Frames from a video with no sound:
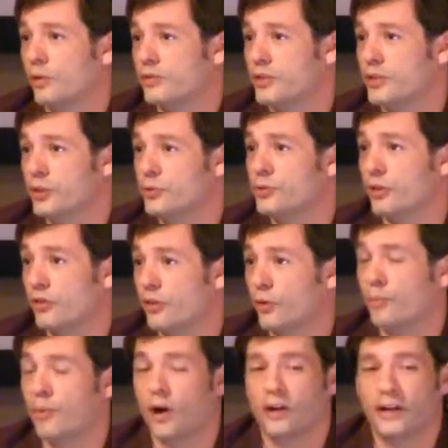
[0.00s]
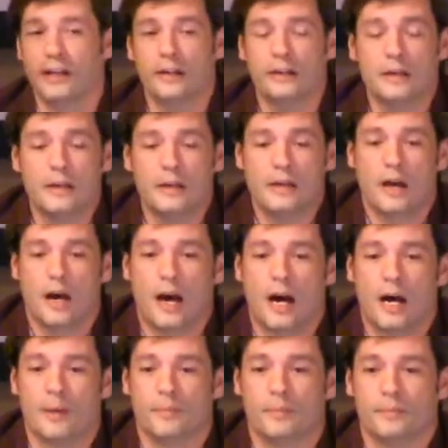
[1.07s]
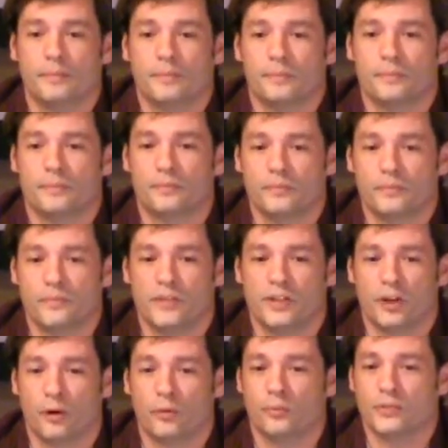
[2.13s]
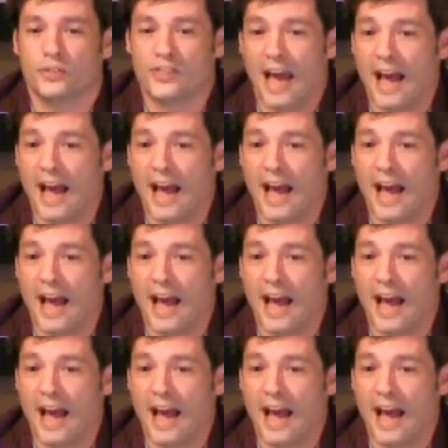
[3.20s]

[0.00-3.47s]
or to use a third party. Um, you know,